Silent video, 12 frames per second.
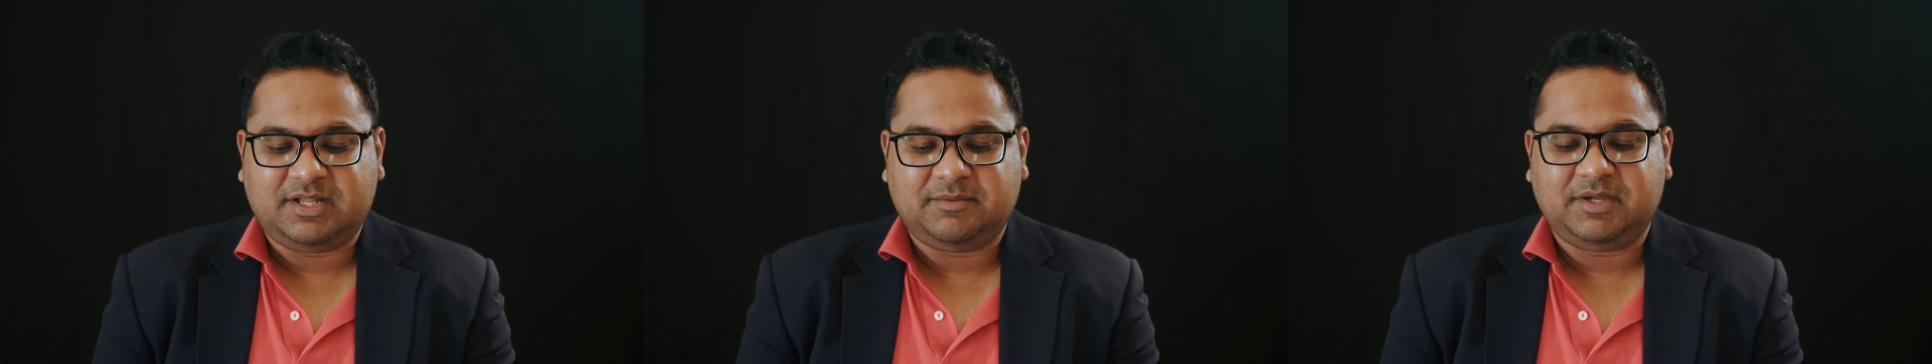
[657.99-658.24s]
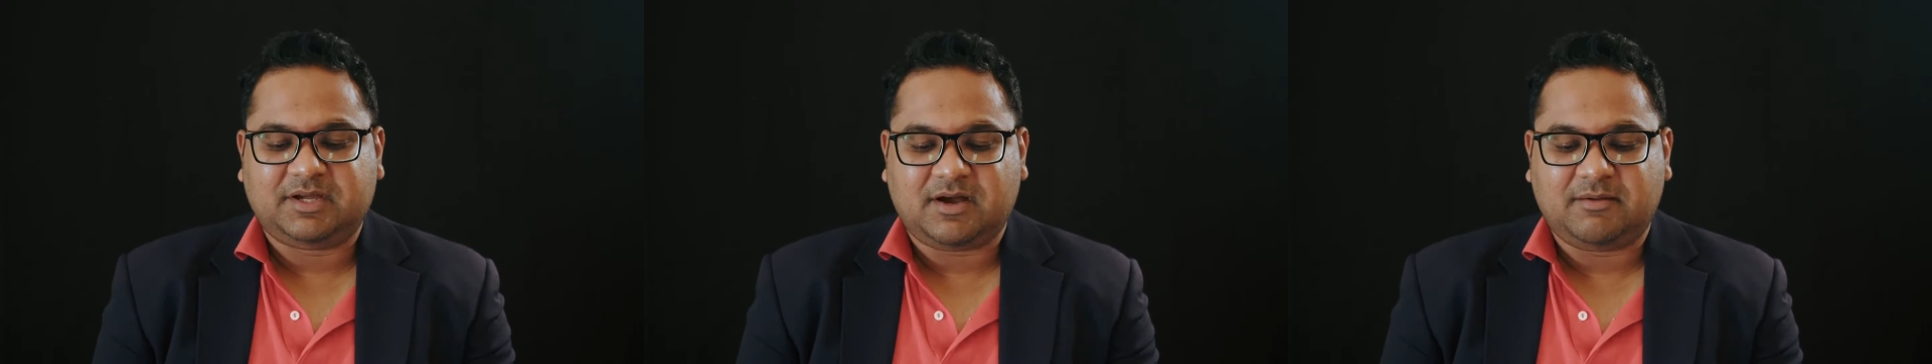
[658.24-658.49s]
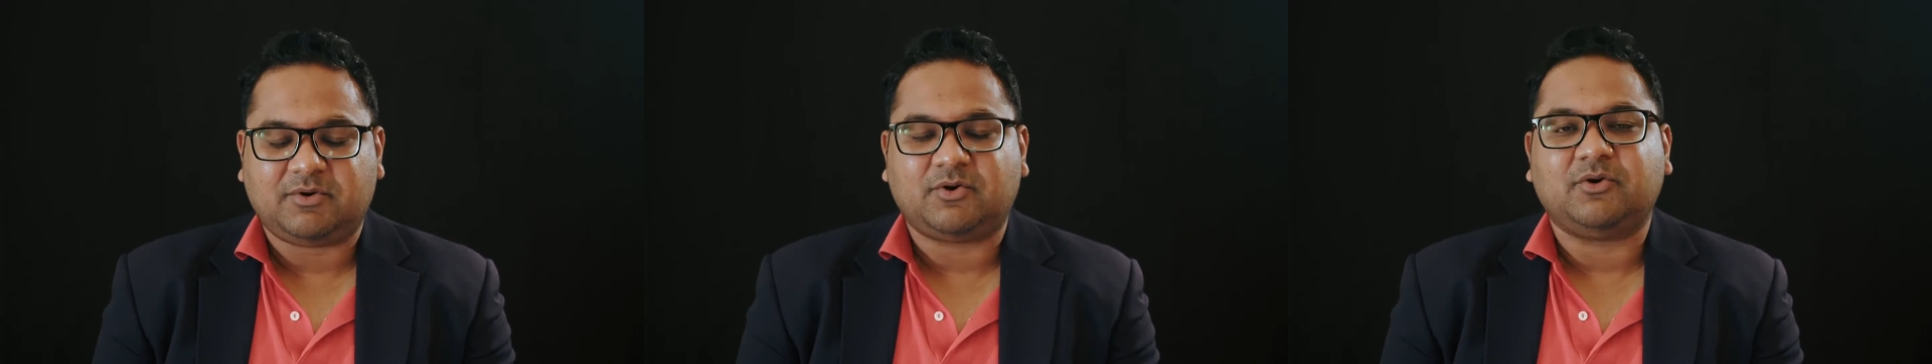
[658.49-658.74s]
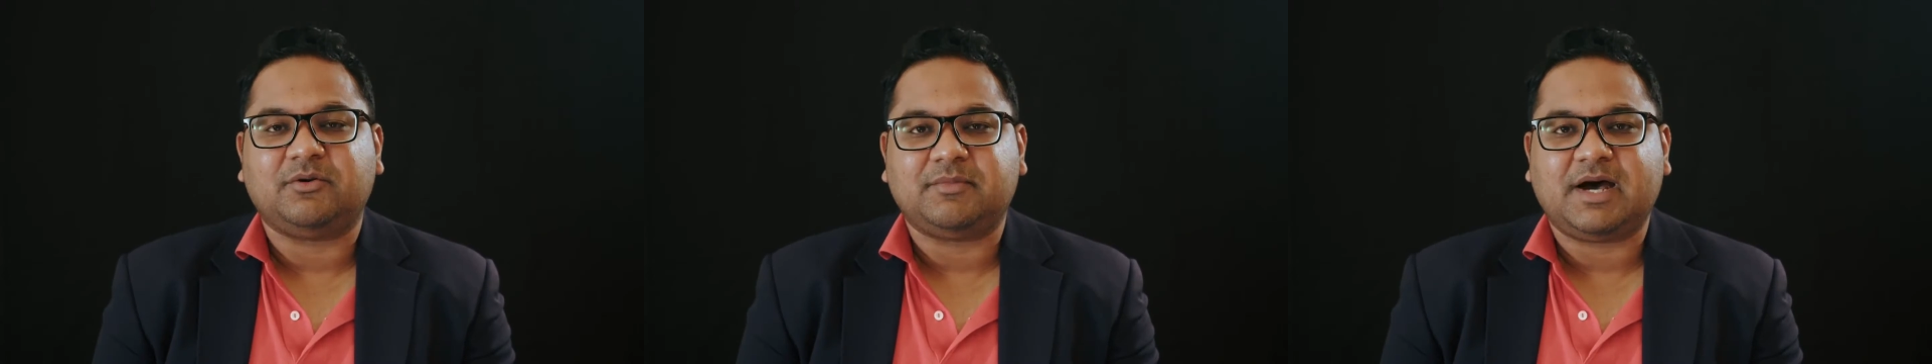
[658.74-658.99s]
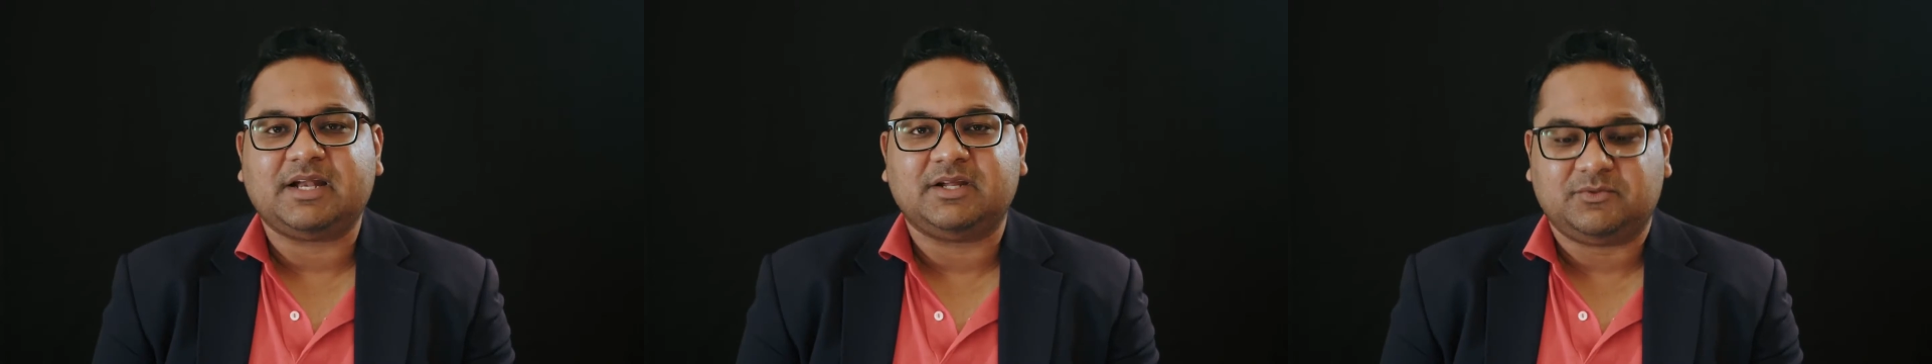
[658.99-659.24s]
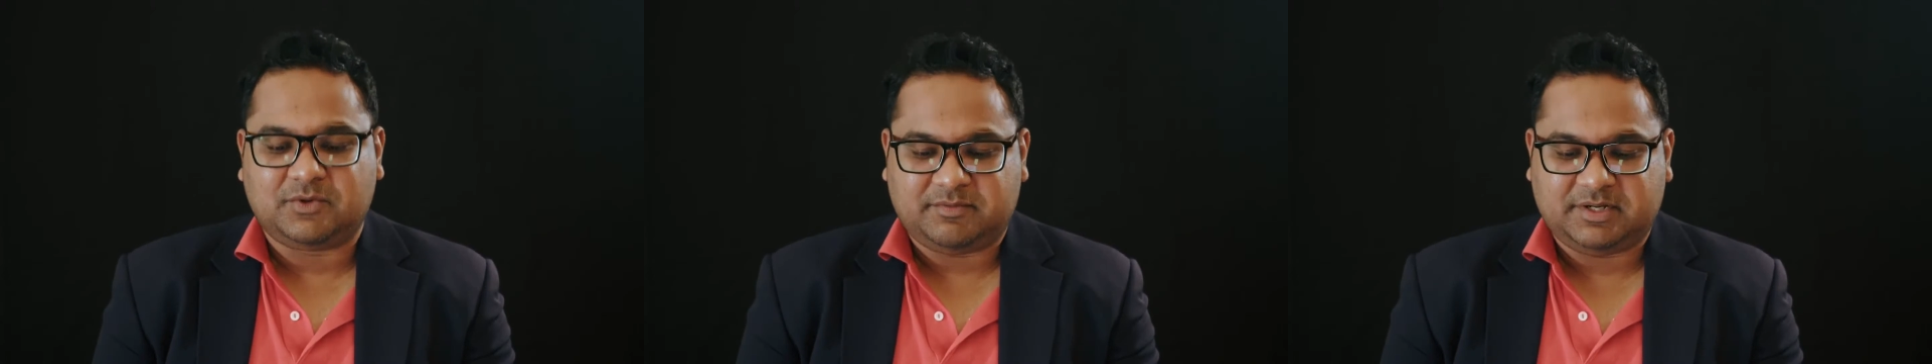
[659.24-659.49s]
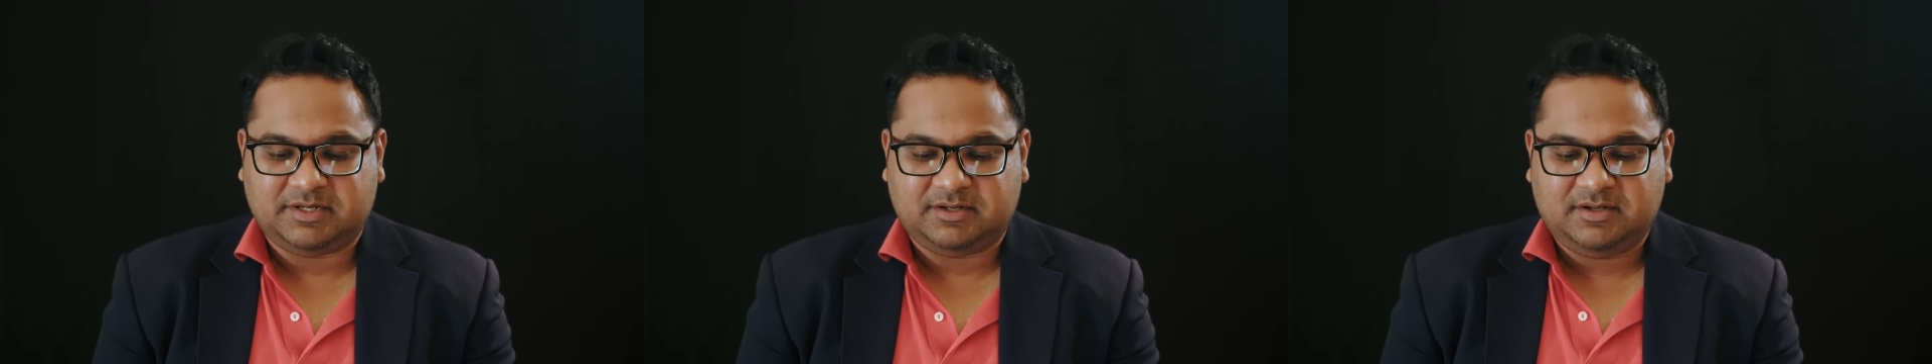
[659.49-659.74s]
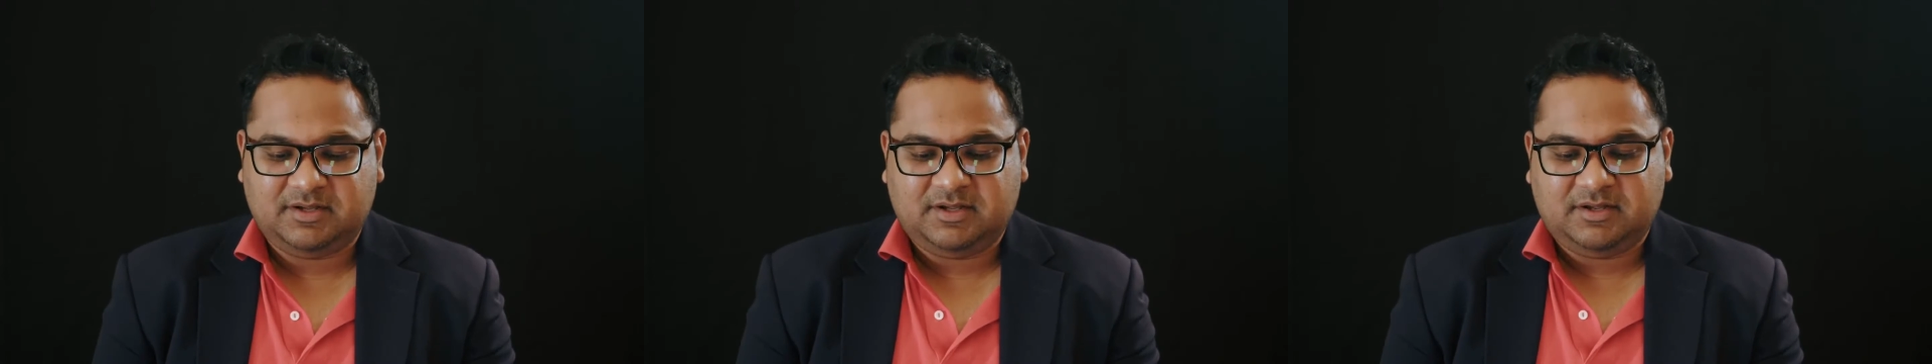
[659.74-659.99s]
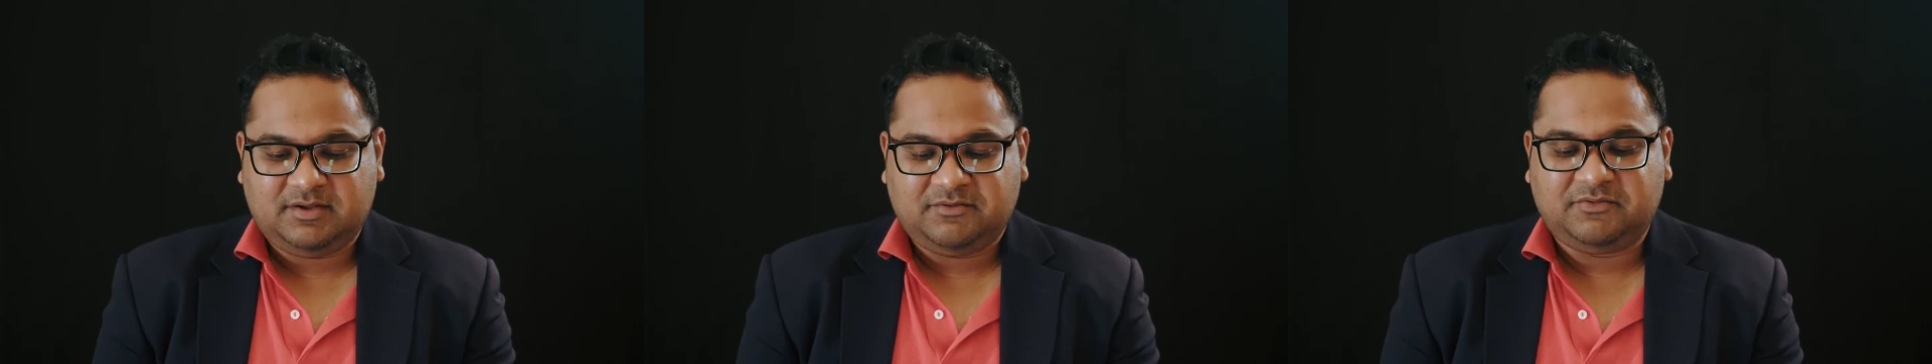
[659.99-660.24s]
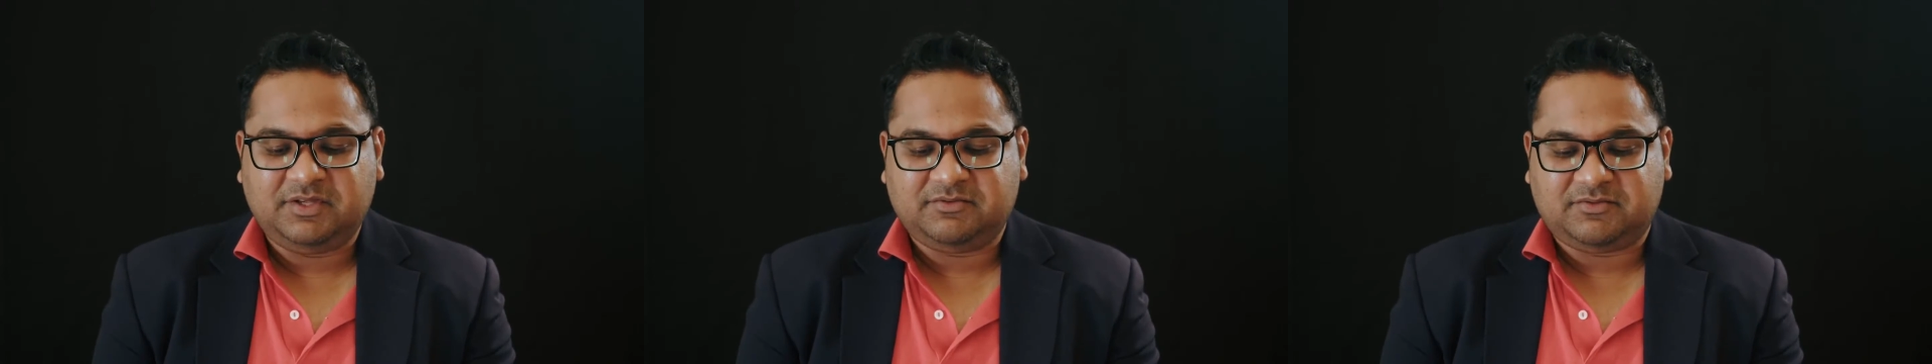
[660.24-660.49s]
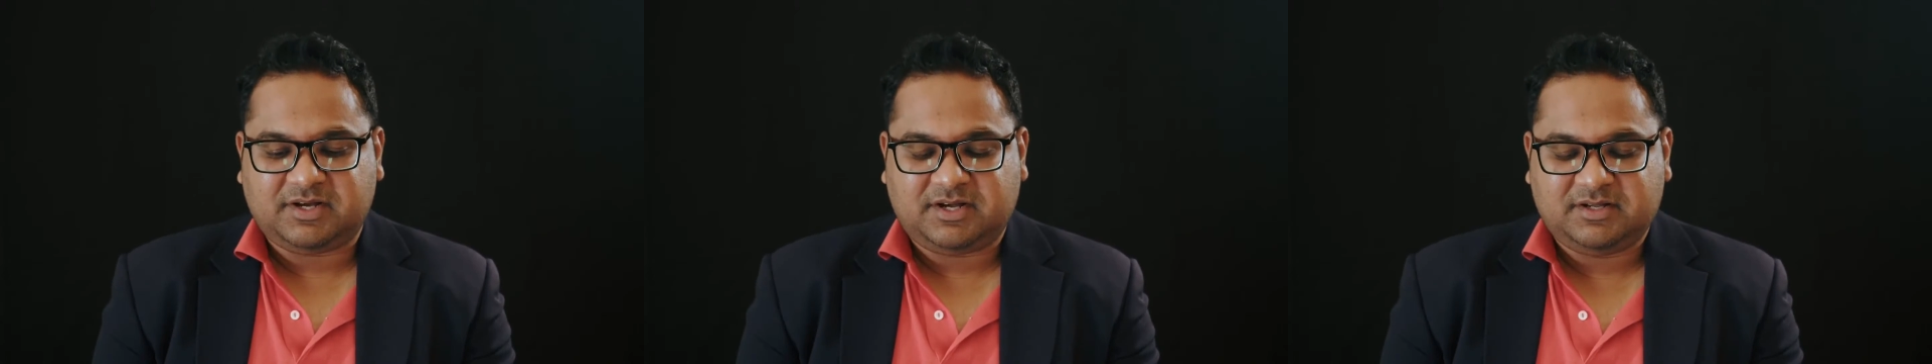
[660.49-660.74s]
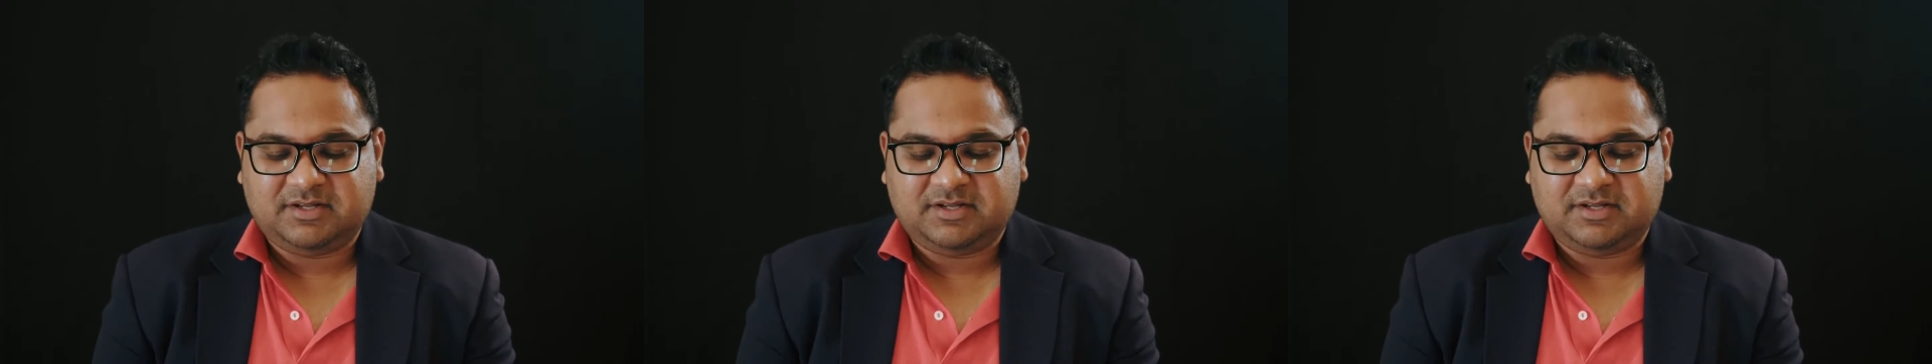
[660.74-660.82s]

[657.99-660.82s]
become grown man and woman. Fever,